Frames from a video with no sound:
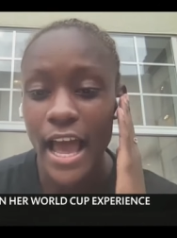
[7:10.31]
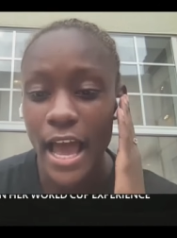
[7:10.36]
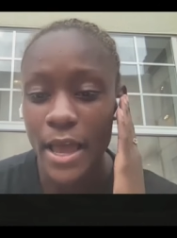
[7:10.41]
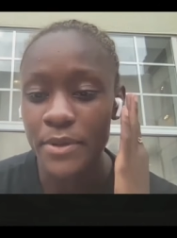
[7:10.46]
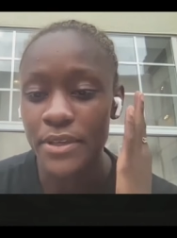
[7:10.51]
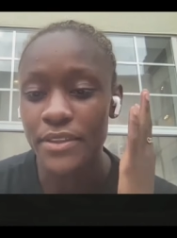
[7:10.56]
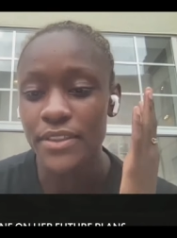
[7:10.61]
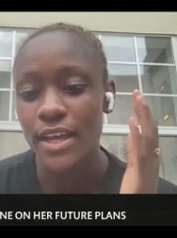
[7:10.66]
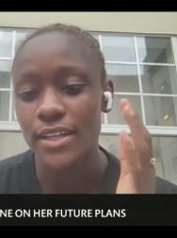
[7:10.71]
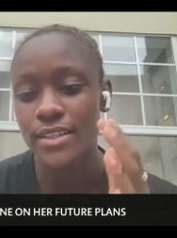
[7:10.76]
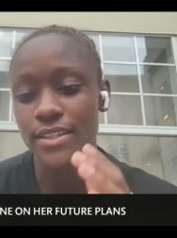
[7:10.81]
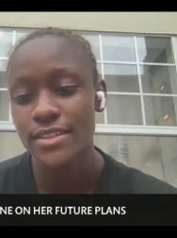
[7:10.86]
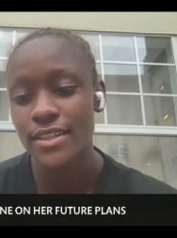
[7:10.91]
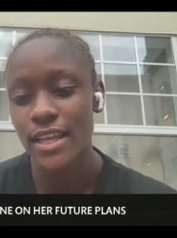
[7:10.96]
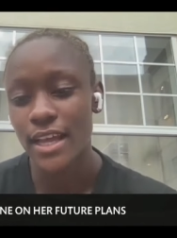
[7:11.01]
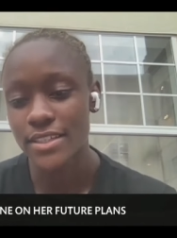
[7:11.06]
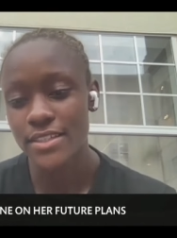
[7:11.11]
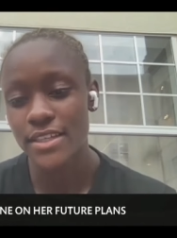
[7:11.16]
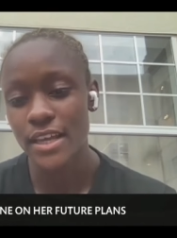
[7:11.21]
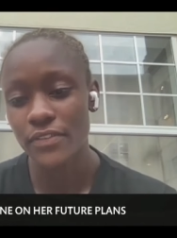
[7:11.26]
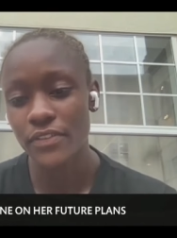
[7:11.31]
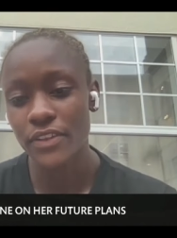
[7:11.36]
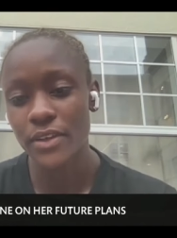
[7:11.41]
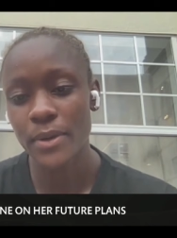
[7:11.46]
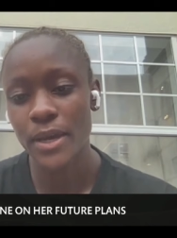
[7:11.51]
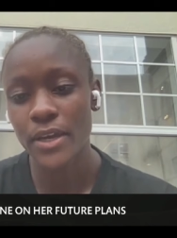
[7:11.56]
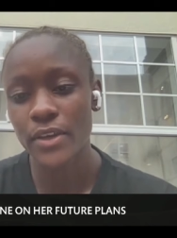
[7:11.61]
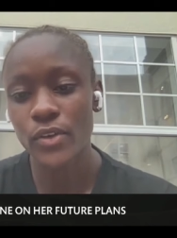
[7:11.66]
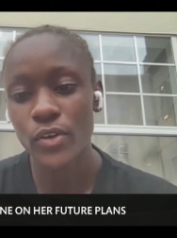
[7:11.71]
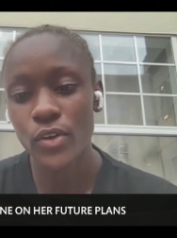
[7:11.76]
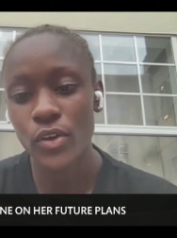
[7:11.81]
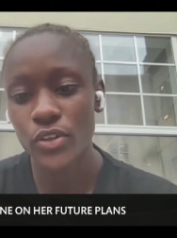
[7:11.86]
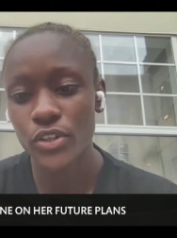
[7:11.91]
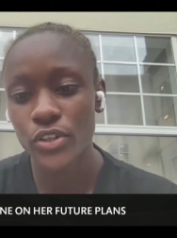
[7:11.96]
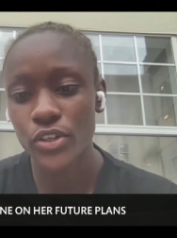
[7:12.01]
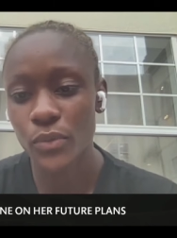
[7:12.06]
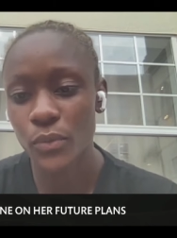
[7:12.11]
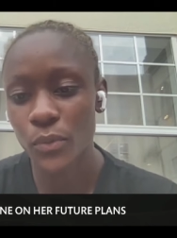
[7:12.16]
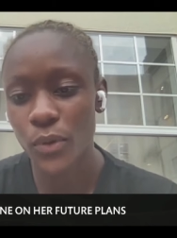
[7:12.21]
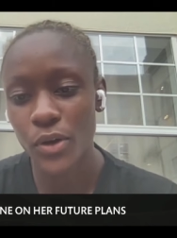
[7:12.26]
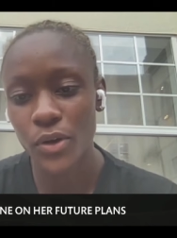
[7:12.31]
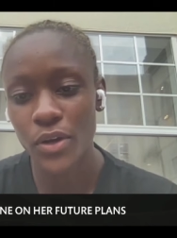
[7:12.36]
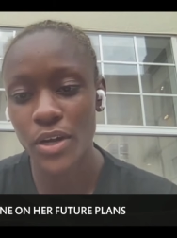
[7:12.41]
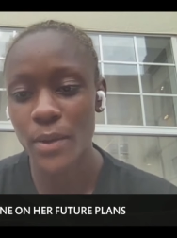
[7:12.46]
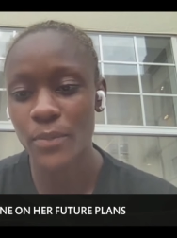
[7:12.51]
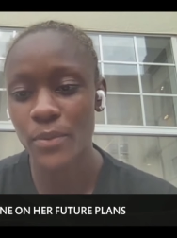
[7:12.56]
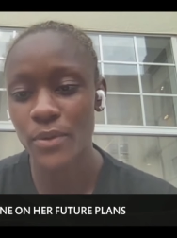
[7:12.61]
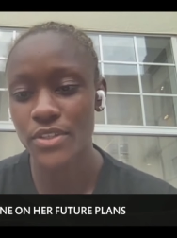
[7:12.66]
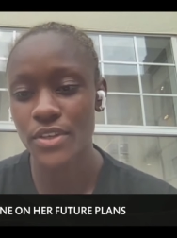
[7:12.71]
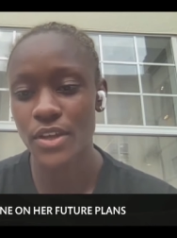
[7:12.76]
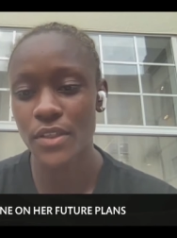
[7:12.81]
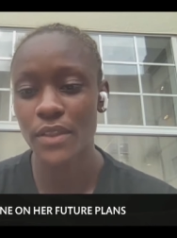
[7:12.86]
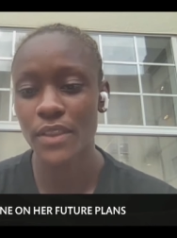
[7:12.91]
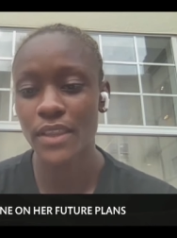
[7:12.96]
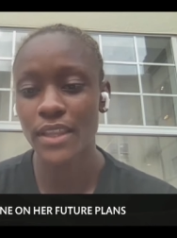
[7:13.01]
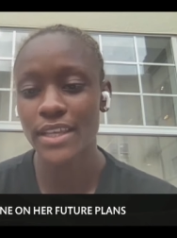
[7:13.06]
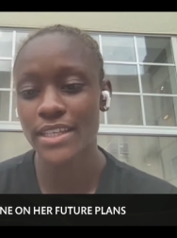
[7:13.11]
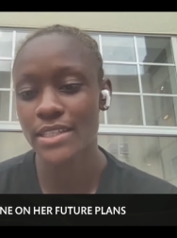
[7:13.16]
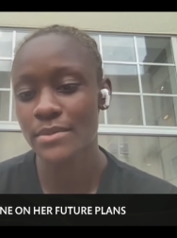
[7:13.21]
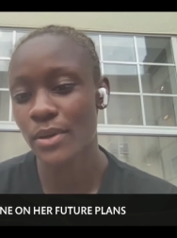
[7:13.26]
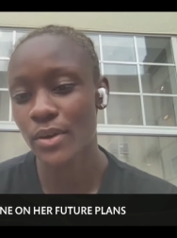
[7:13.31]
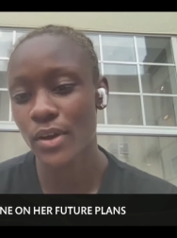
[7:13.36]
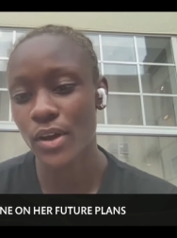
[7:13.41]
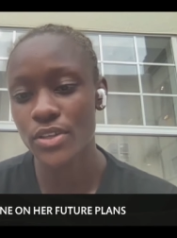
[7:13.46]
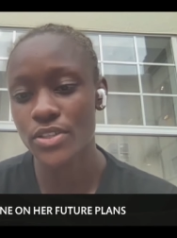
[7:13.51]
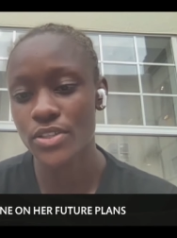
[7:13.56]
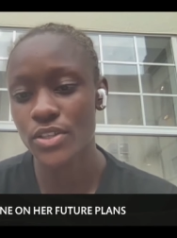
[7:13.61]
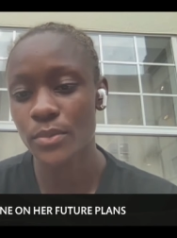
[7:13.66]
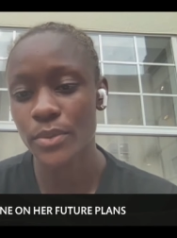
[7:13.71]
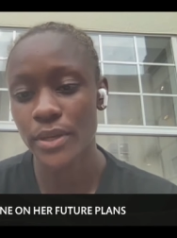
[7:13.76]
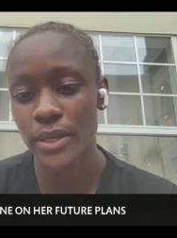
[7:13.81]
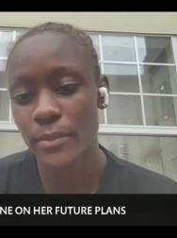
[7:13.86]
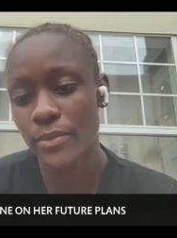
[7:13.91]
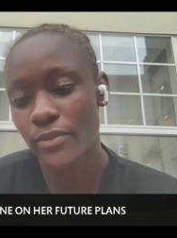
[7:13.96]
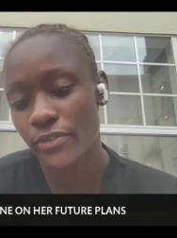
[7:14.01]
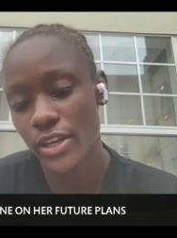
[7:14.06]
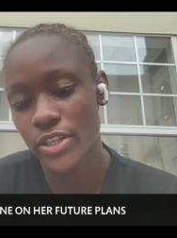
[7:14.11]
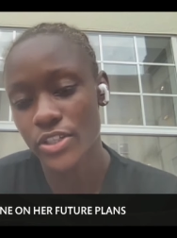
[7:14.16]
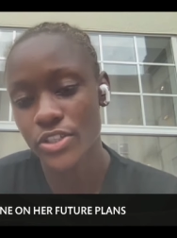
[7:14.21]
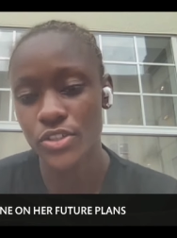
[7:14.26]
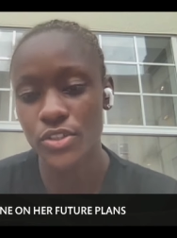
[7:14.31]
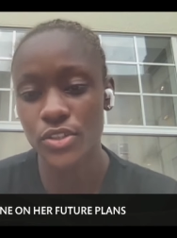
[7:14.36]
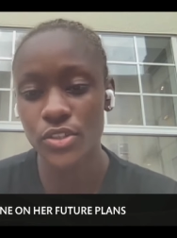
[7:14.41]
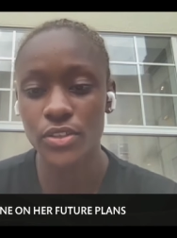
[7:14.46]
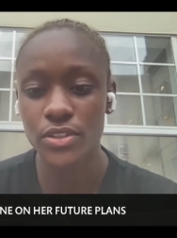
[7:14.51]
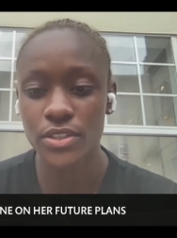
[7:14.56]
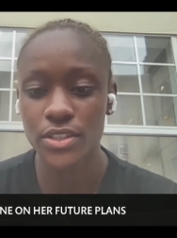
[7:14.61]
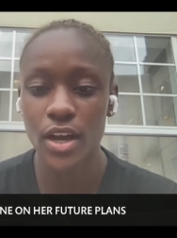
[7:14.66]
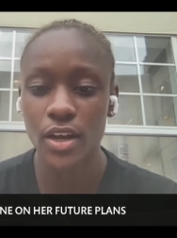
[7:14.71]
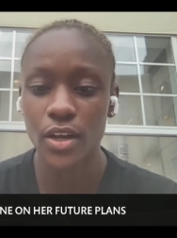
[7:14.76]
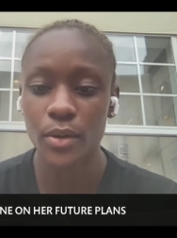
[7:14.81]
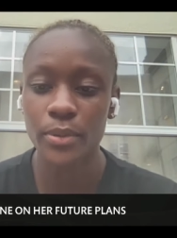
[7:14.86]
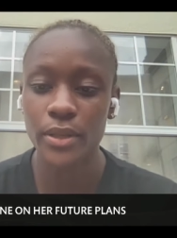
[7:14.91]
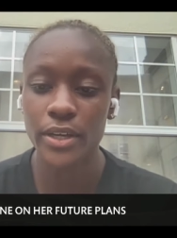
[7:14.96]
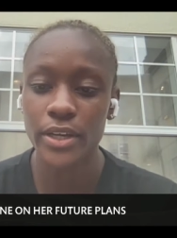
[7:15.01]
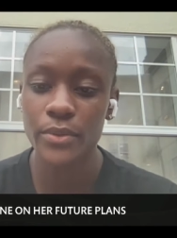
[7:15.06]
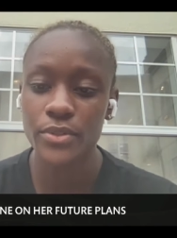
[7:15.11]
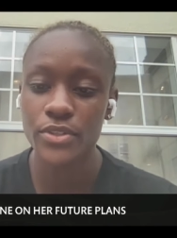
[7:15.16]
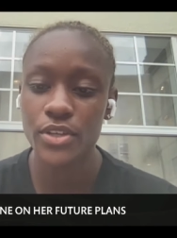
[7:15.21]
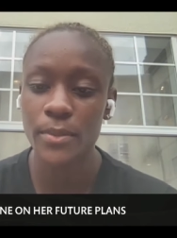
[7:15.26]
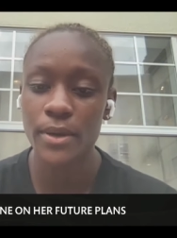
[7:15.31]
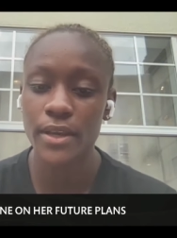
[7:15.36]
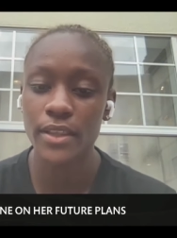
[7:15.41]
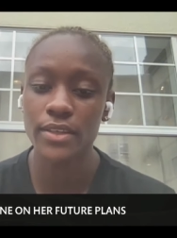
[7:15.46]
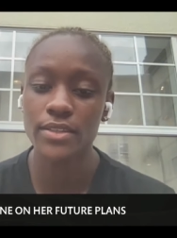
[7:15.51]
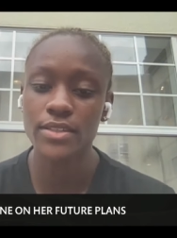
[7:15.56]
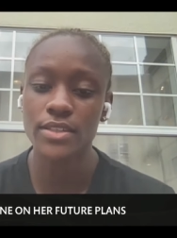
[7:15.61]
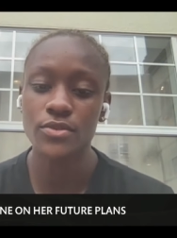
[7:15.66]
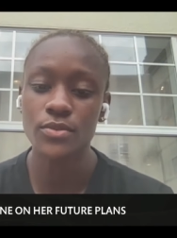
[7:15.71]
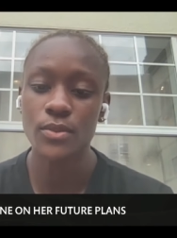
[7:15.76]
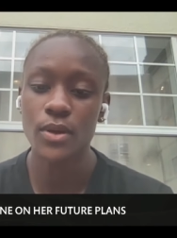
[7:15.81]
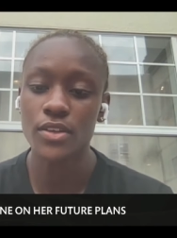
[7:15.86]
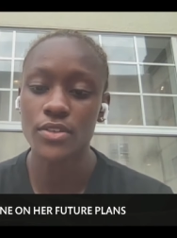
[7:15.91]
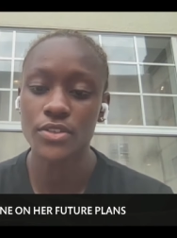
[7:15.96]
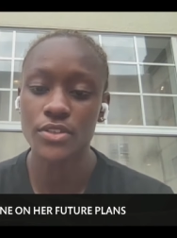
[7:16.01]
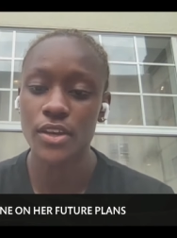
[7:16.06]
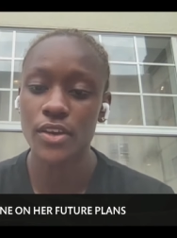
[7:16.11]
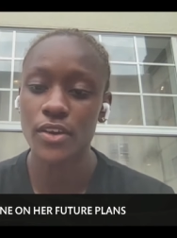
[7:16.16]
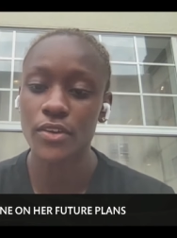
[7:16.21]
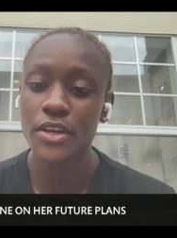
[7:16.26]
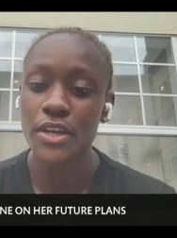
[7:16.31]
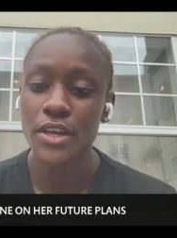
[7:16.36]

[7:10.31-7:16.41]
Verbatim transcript: yeah, I mean that's that's definitely my goal. You know, World Cup was on the list, but also being a professional soccer player was on my list as well.